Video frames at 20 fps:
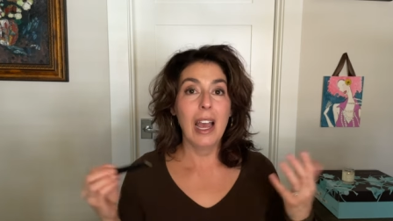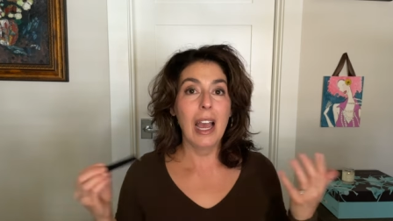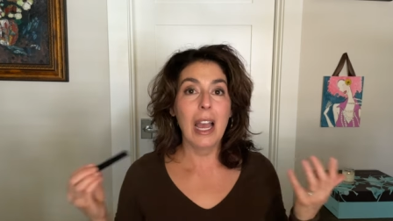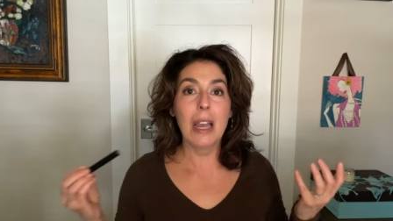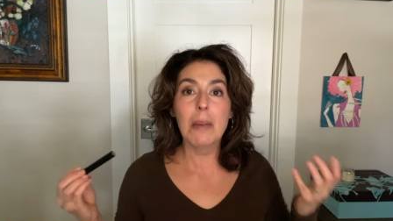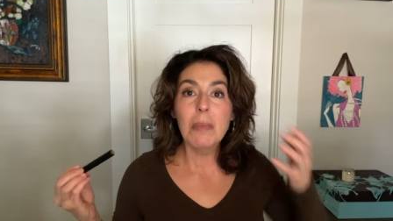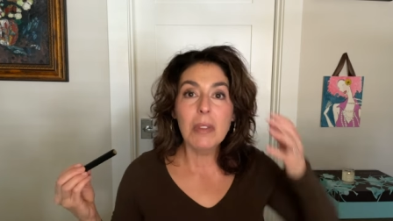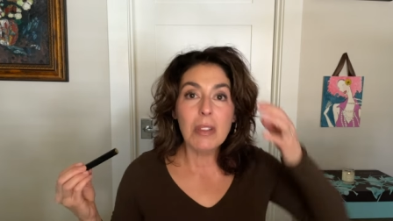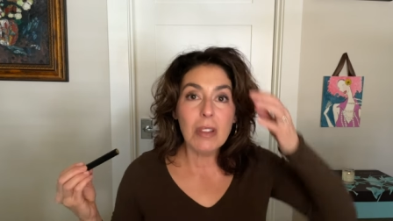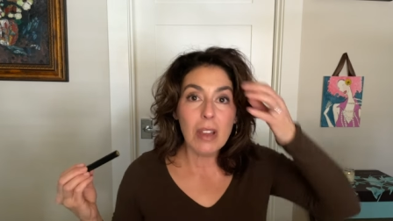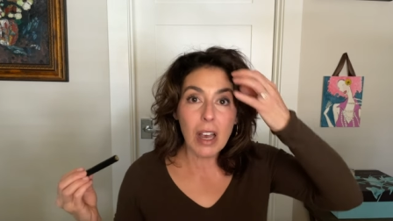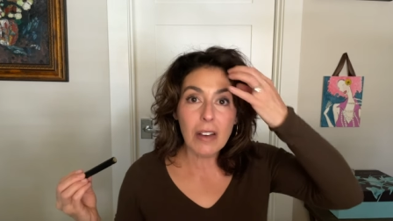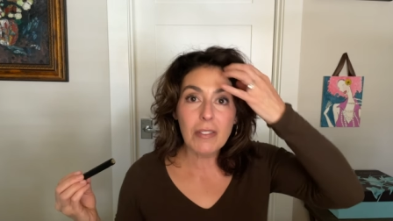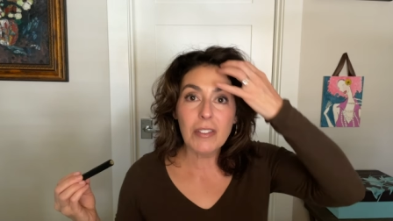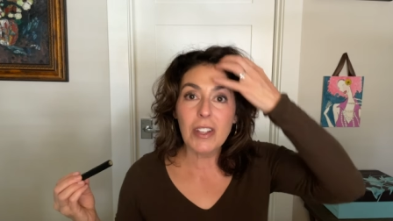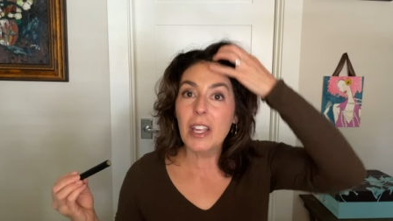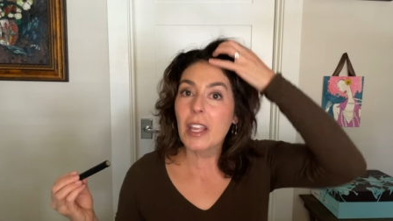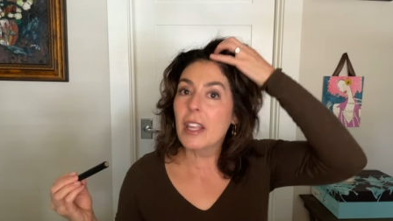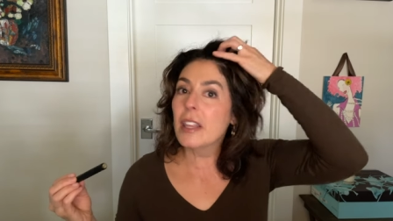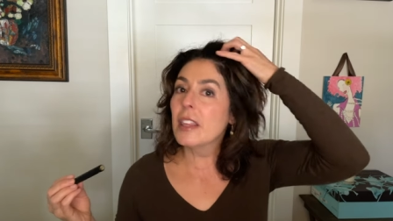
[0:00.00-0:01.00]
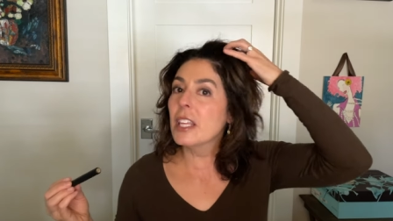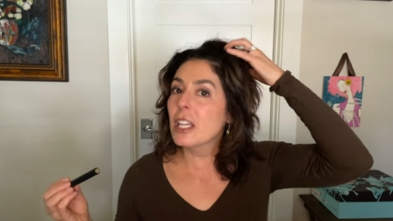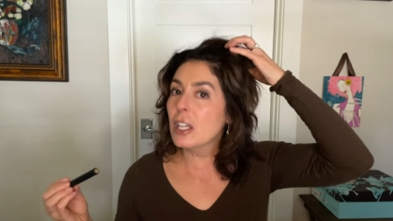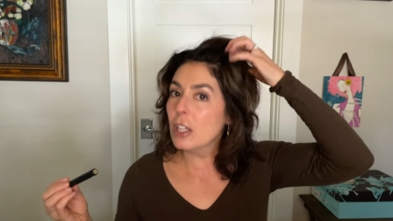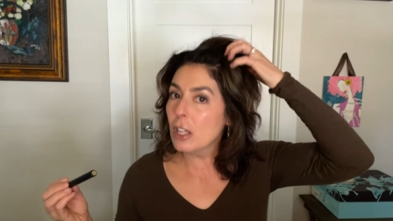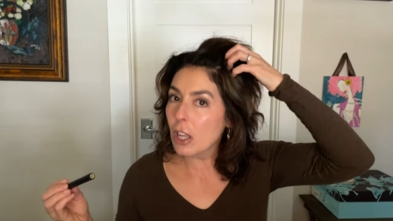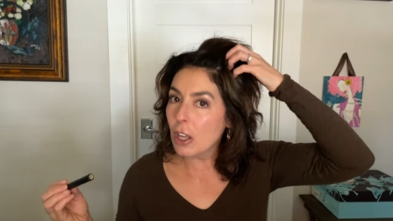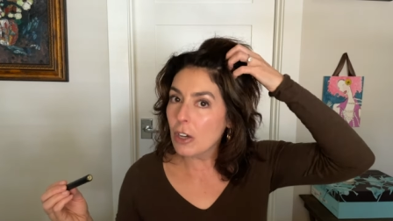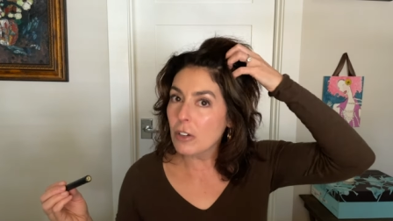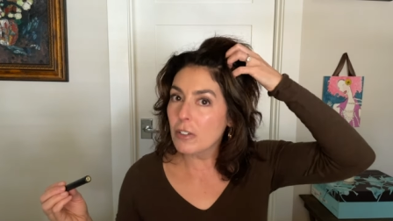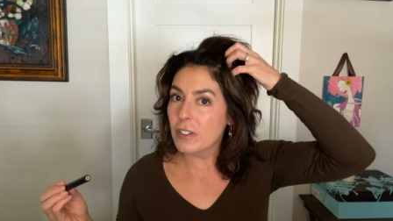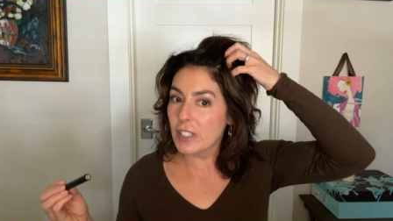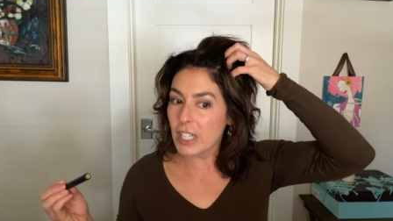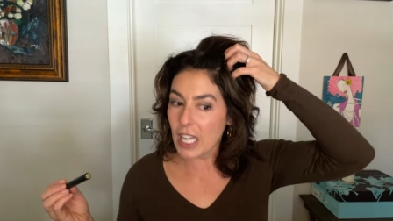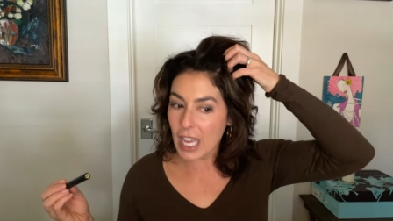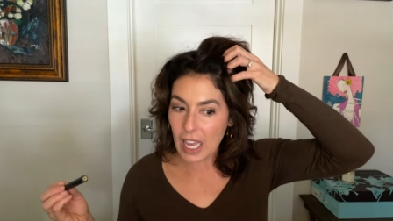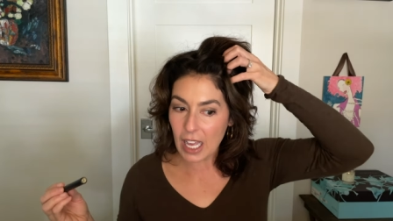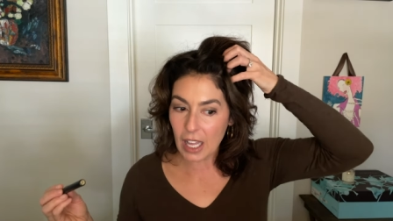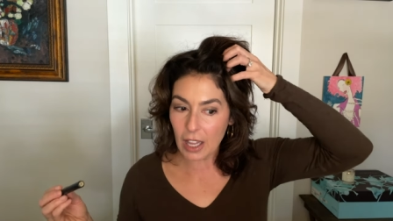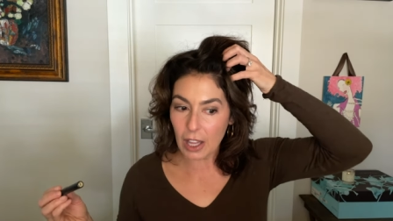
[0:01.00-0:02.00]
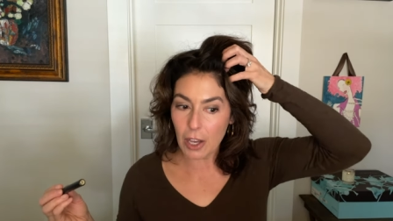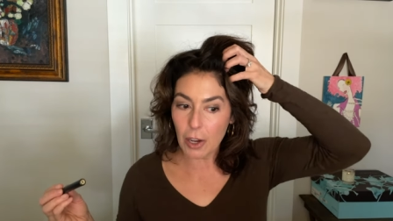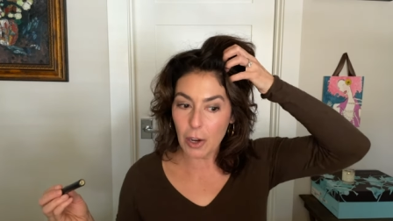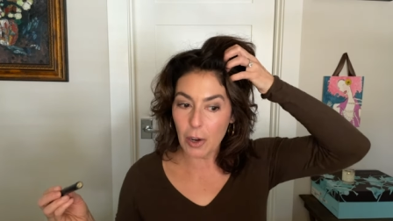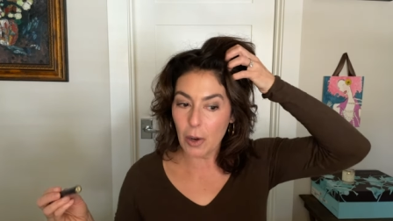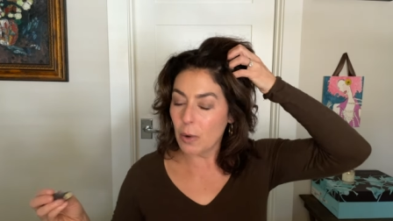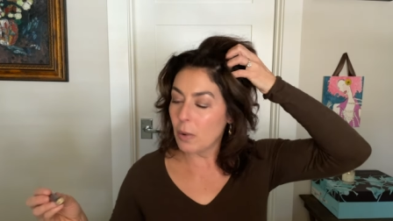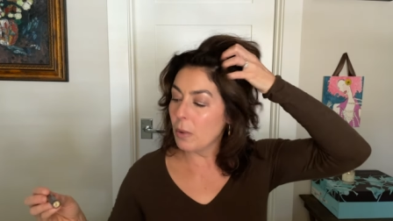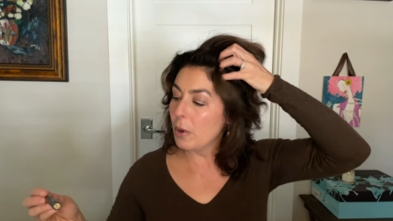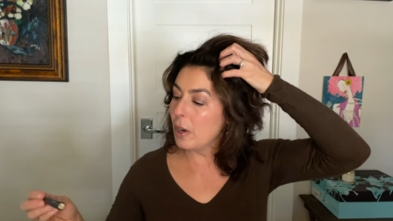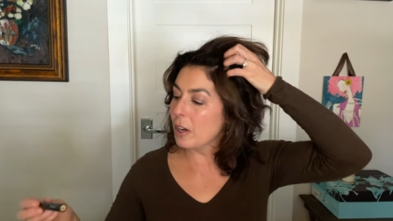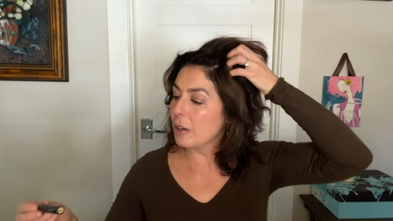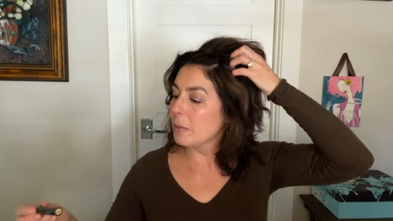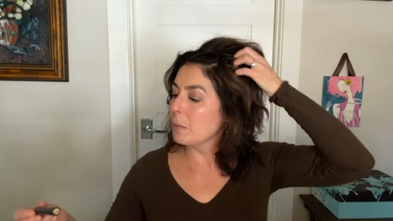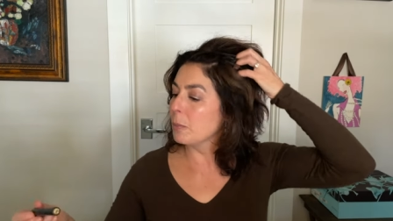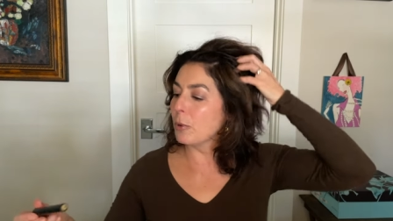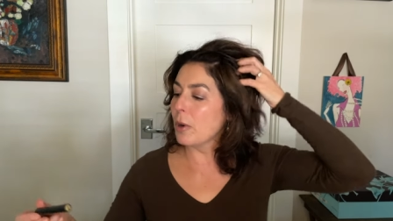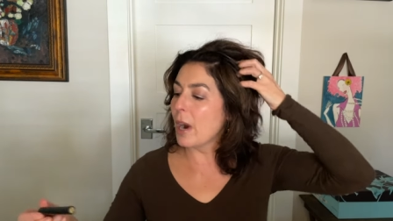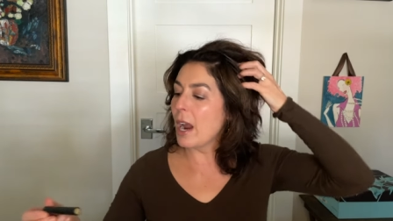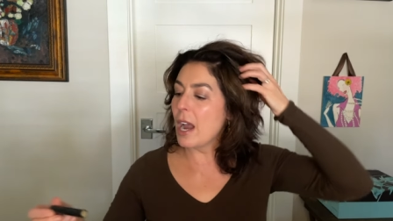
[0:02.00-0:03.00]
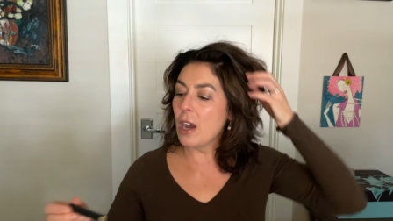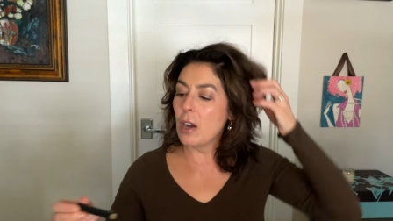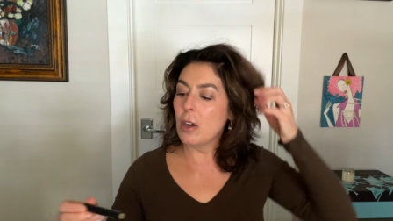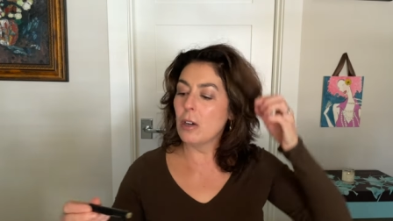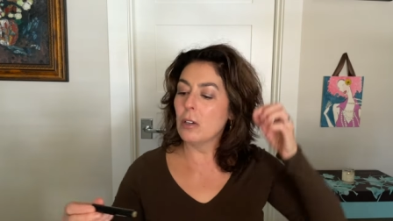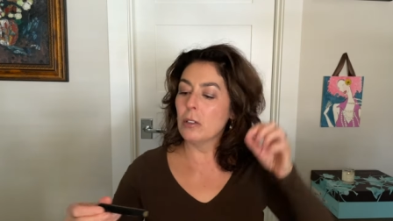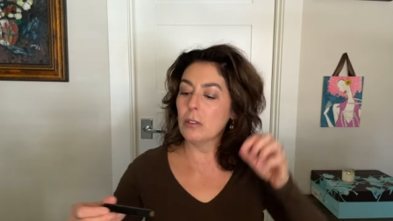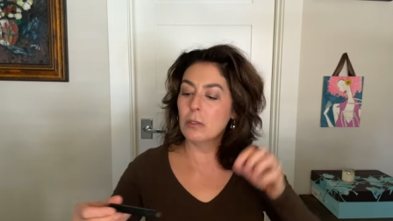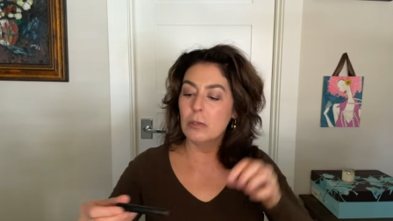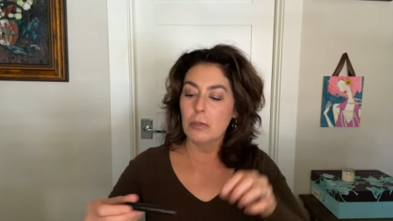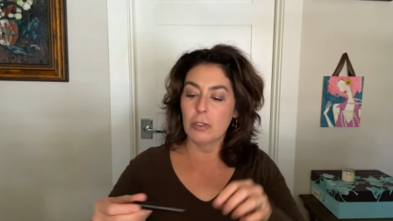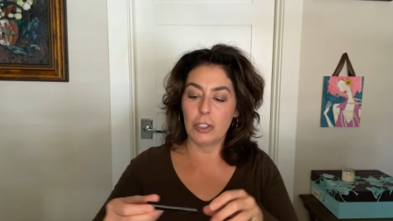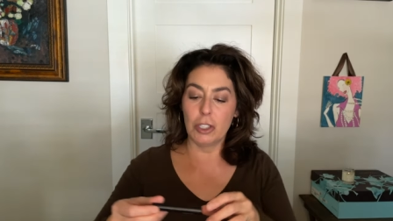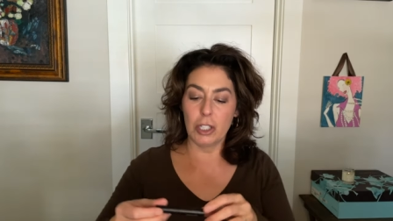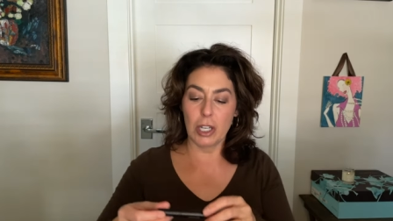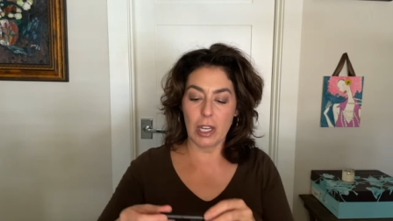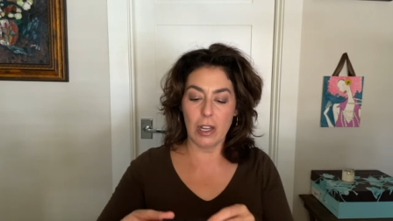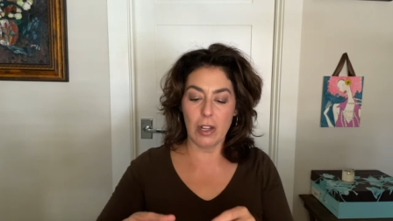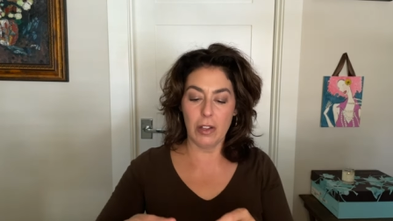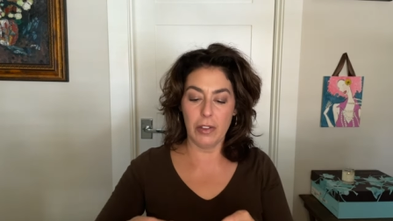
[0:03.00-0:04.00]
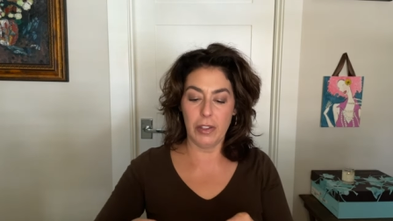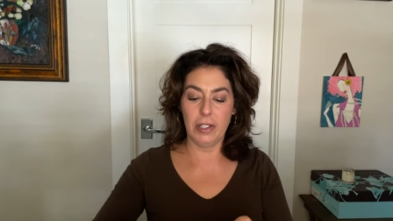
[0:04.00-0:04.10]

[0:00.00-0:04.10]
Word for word: I'm loving the Clove and Halo Hallow Brow Gel.